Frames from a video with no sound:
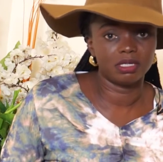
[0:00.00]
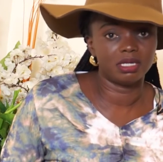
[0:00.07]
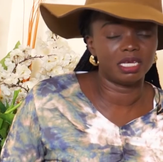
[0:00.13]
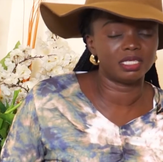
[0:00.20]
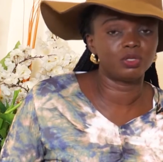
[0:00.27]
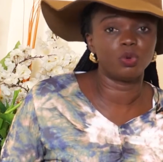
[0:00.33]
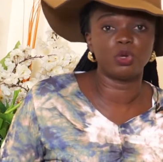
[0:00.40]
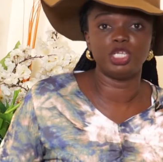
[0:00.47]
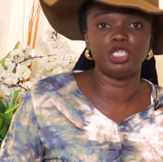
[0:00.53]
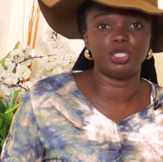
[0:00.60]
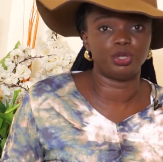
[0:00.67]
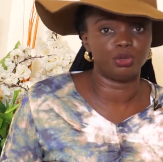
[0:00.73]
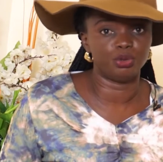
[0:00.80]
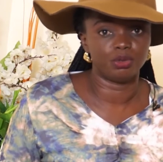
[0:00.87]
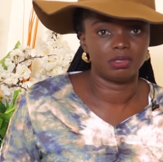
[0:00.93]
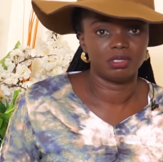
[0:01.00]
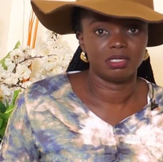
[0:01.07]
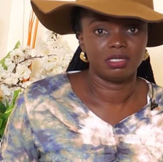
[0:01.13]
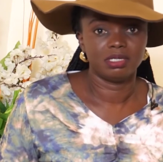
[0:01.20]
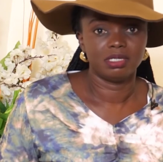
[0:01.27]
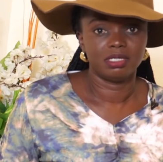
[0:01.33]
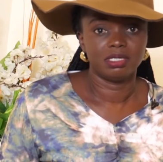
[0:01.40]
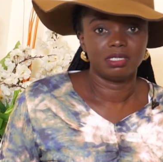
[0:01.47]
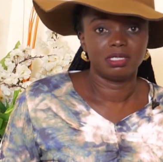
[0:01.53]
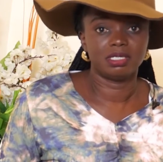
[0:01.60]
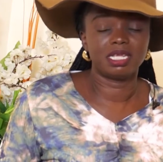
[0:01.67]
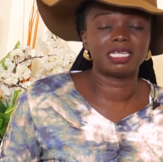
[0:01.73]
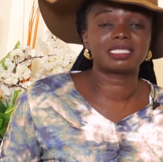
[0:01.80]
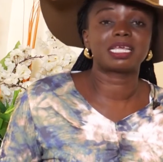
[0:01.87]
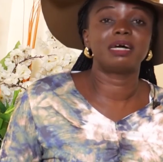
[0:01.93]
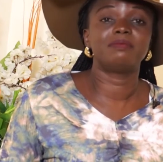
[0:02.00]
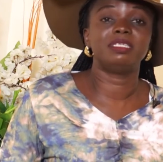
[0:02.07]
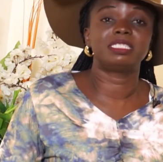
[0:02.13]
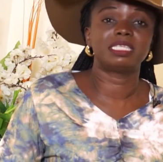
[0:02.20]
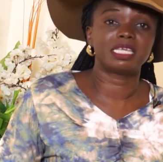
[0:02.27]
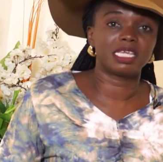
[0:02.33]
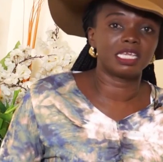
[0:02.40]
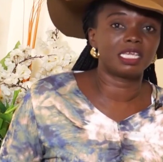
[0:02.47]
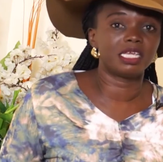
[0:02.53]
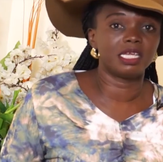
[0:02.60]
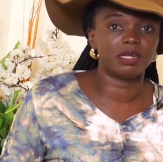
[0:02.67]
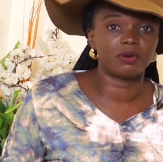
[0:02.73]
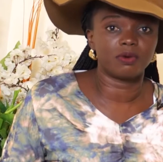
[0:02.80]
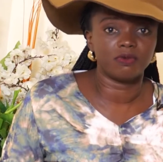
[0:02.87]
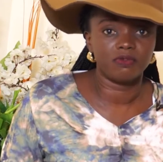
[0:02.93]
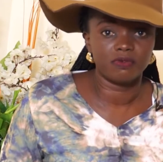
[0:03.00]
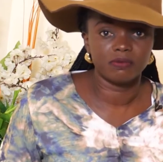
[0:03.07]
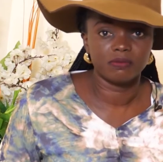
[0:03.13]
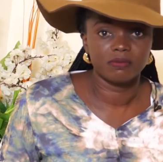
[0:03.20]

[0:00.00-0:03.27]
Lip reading: There's no issue. That can be taken care of.